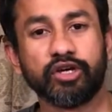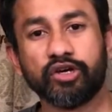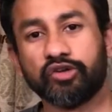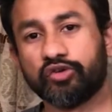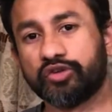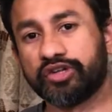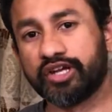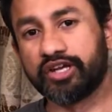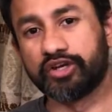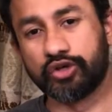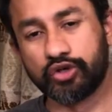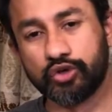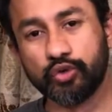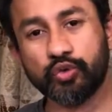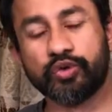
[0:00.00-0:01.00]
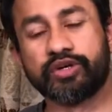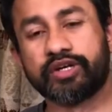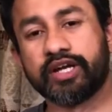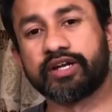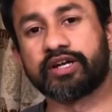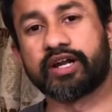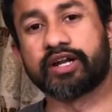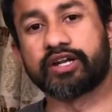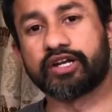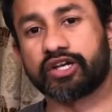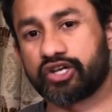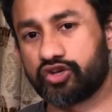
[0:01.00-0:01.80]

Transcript: So they do take a